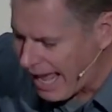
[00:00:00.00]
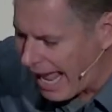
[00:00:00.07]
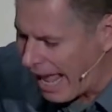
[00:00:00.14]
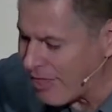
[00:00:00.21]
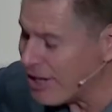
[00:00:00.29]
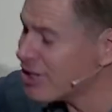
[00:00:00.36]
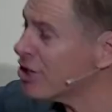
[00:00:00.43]

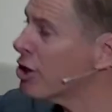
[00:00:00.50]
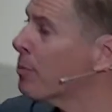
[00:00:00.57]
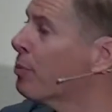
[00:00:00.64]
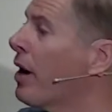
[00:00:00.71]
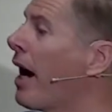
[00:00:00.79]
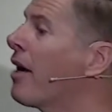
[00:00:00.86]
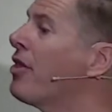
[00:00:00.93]
And this is a
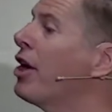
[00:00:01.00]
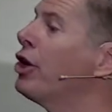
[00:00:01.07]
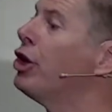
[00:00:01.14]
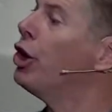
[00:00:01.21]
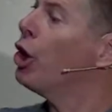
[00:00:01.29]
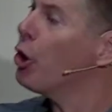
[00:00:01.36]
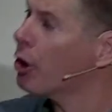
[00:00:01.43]
prayer that
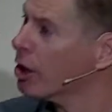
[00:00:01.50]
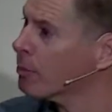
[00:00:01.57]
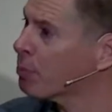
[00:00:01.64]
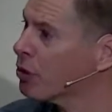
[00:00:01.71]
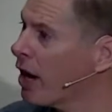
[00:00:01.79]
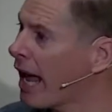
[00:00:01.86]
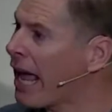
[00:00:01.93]
you can pray